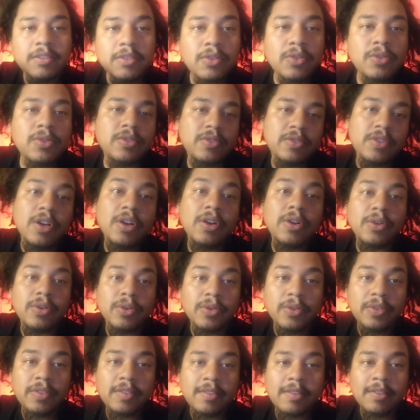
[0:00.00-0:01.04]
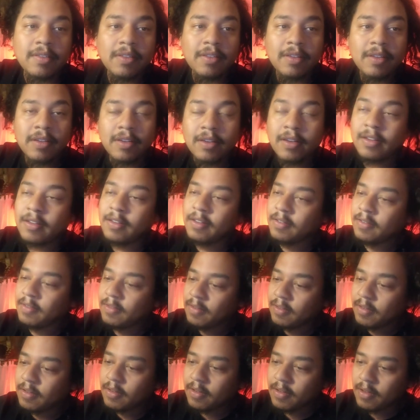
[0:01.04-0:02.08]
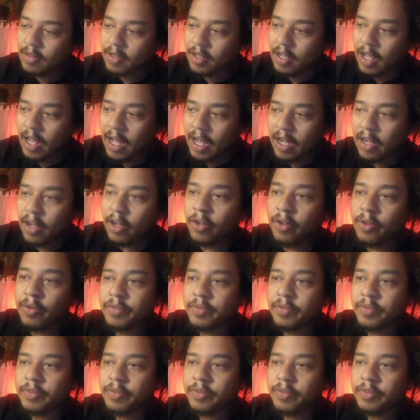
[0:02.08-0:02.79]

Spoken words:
the sad part is Luke knows